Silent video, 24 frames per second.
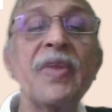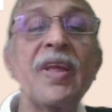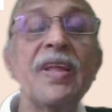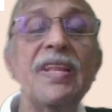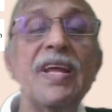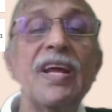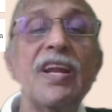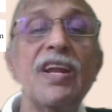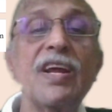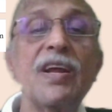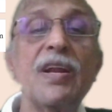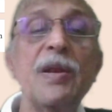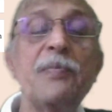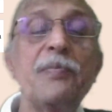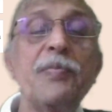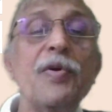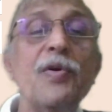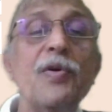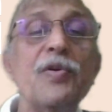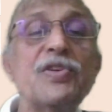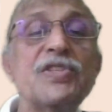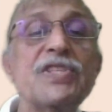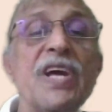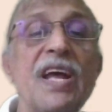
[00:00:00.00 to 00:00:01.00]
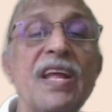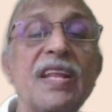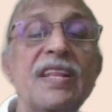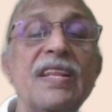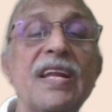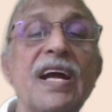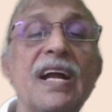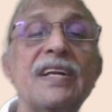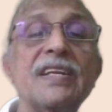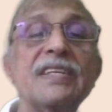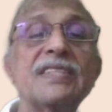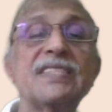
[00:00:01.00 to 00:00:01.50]
there are reports
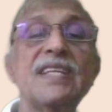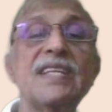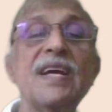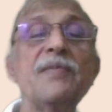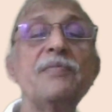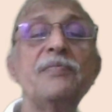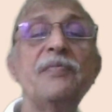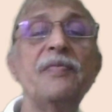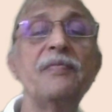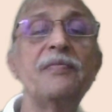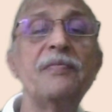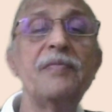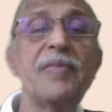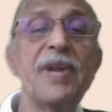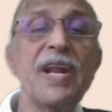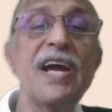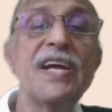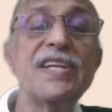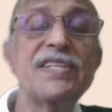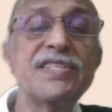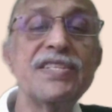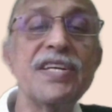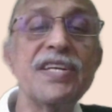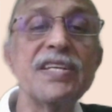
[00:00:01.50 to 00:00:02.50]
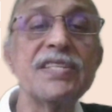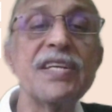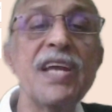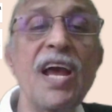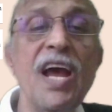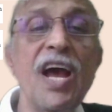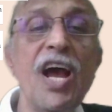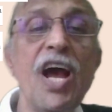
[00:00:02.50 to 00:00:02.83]
that some branches